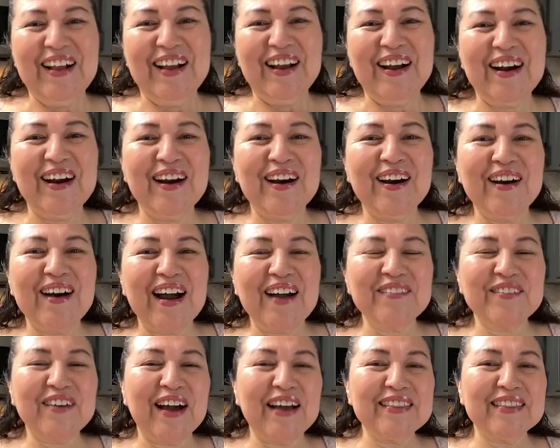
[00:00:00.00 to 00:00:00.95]
Oh,
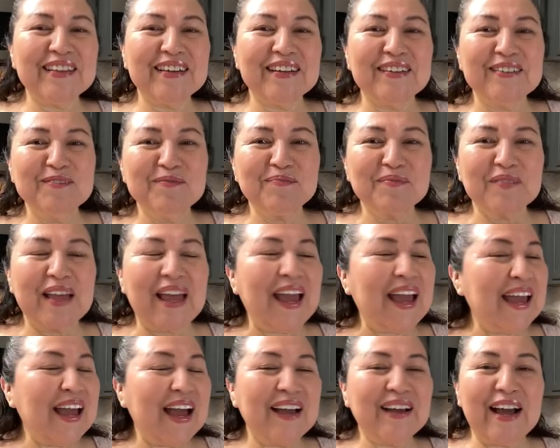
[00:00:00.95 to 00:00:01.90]
I got
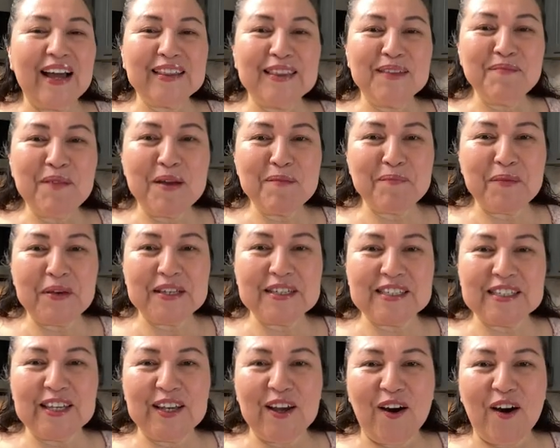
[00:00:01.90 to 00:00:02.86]
my
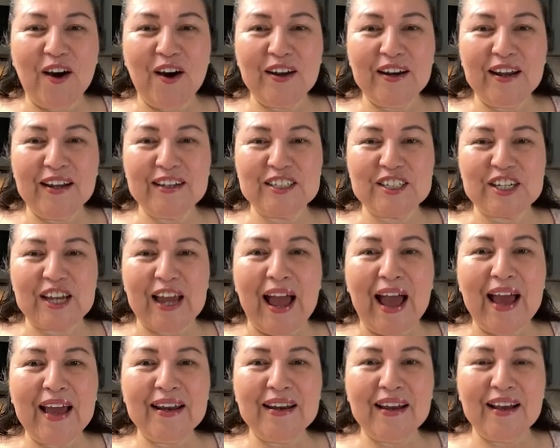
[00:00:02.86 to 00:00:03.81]
PC on
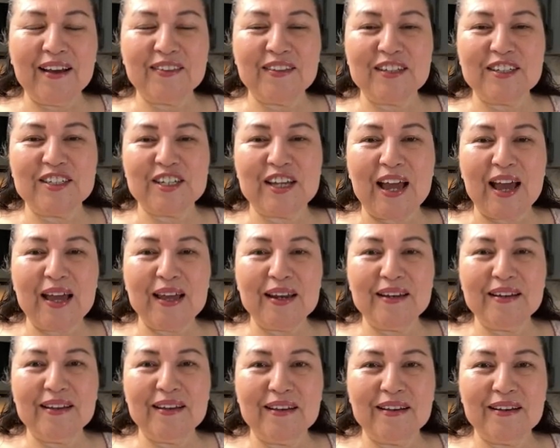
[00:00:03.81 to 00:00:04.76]
the
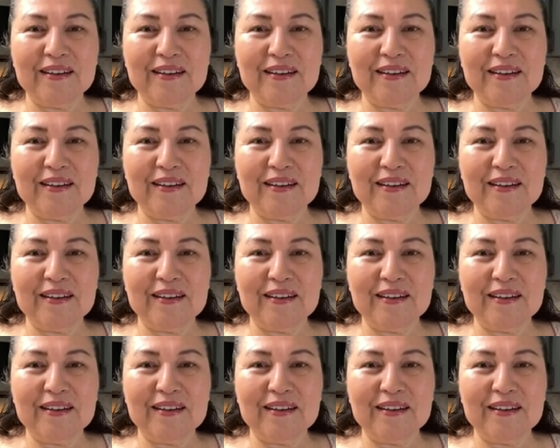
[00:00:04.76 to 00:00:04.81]
chat